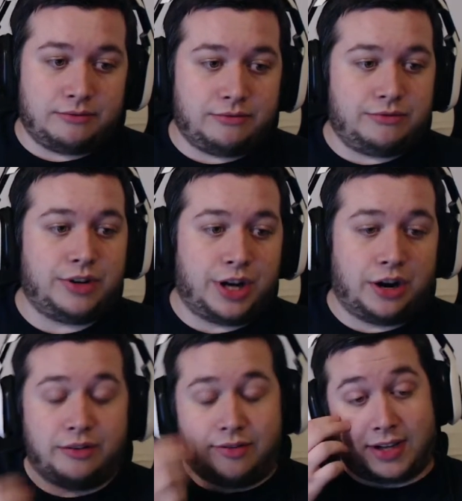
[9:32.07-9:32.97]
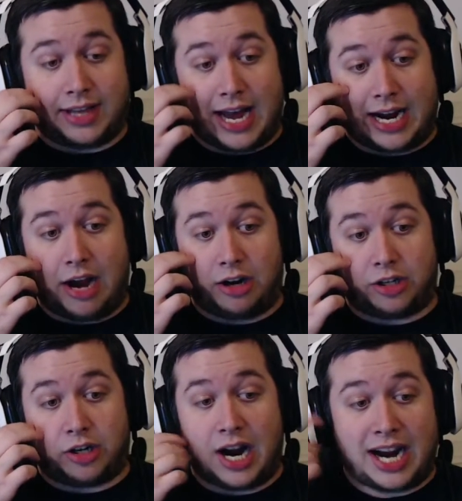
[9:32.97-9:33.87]
you know, fuck that
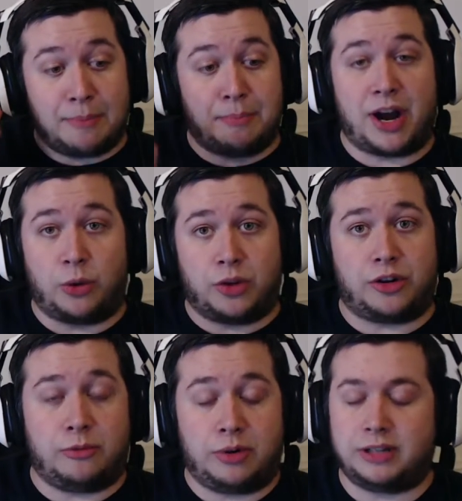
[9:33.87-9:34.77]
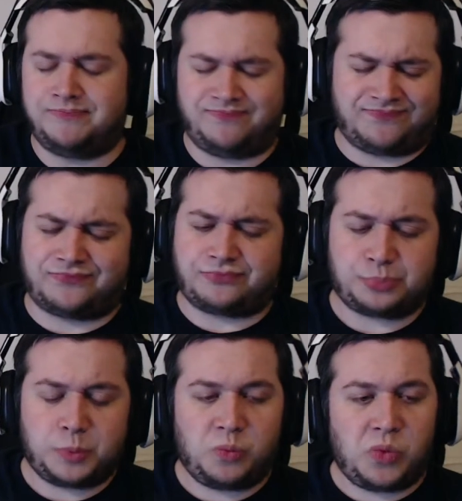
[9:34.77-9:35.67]
character. I got better with her, but
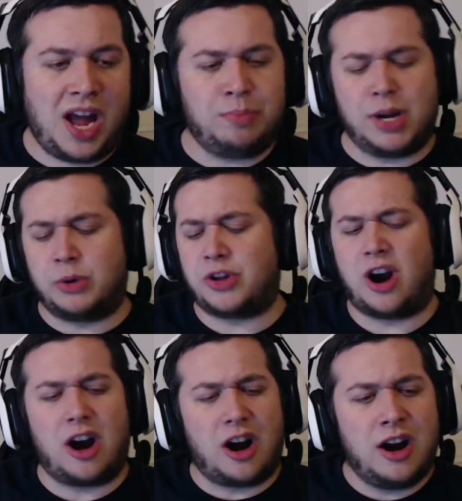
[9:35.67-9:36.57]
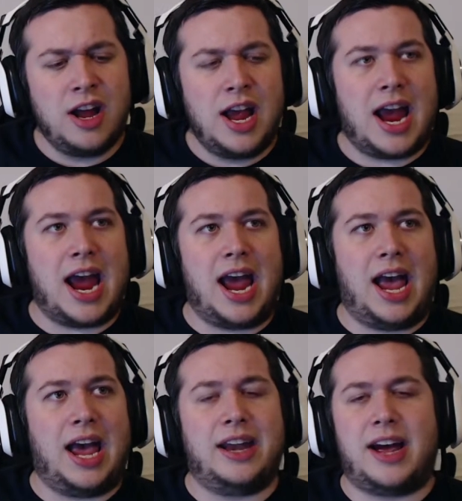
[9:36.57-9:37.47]
I played with her,
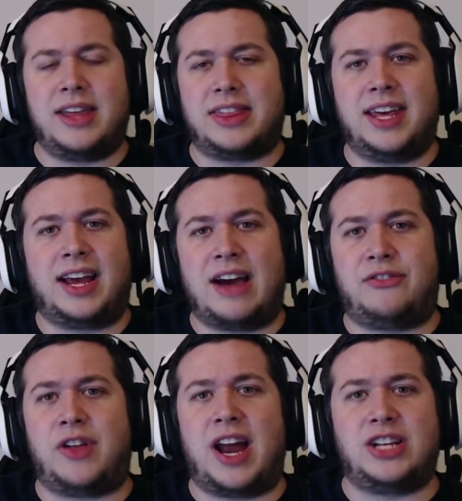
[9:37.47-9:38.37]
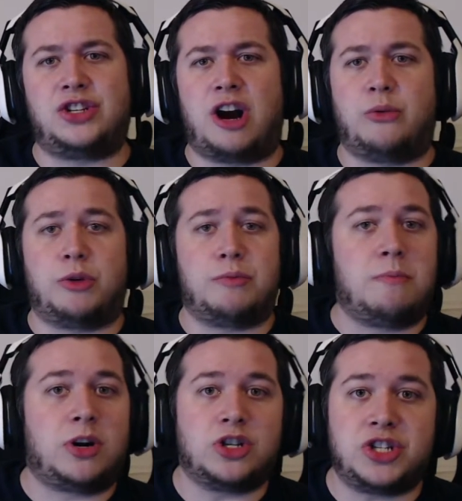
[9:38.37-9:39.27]
and I think after that I started with
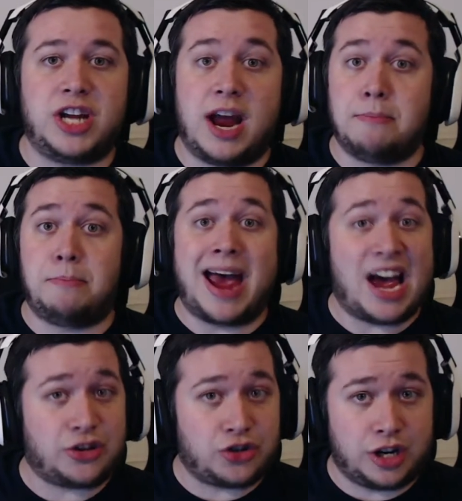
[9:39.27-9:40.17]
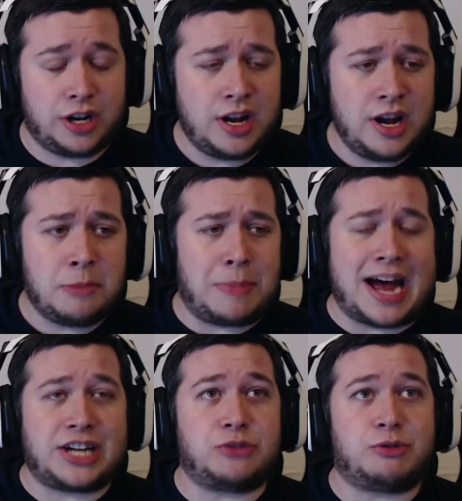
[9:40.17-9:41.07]
Mercy and Bastion.
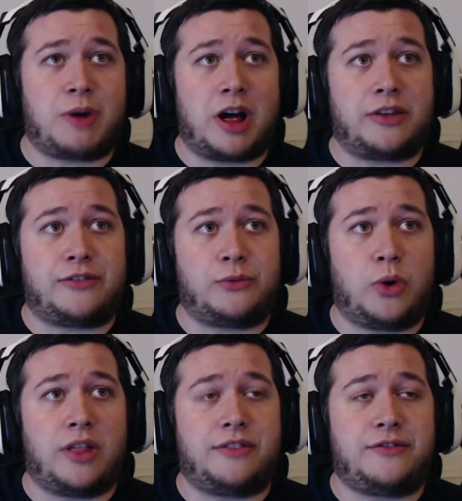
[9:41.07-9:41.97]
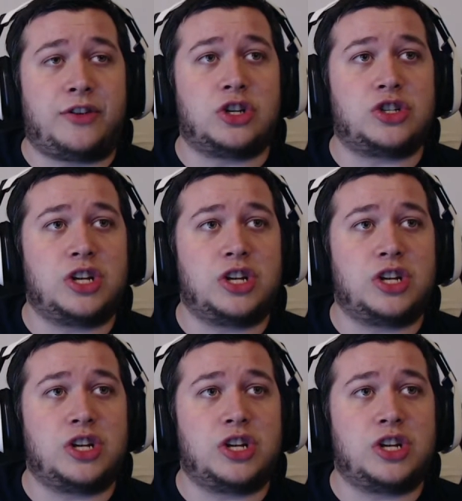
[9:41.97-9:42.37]
Bastion was probably one of the first